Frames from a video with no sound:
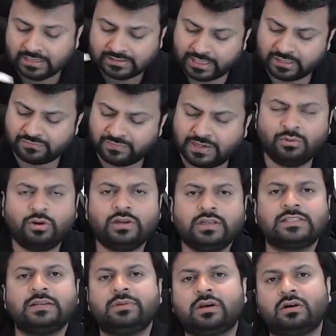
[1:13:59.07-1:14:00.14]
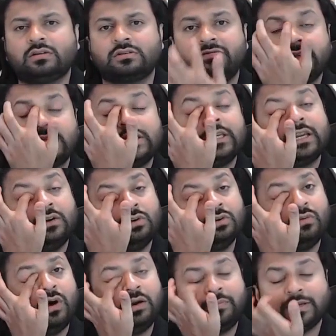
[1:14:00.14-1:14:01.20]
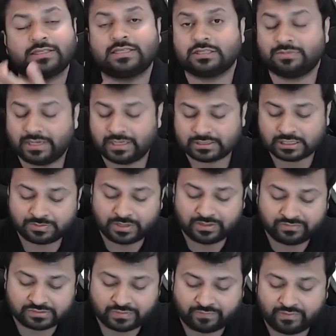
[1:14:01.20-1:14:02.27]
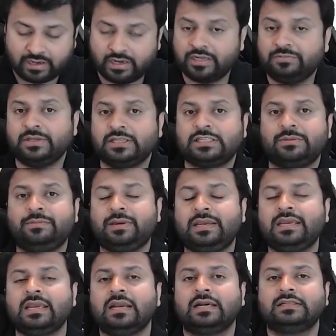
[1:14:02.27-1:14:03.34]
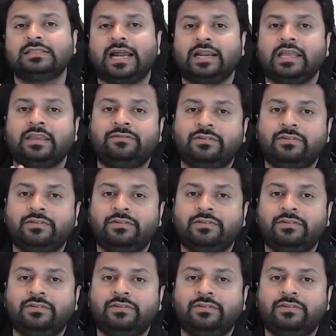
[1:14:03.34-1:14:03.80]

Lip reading: There is one more reason because of which he can do what? Best judgment assessment, which we have learned in PGBP, that if you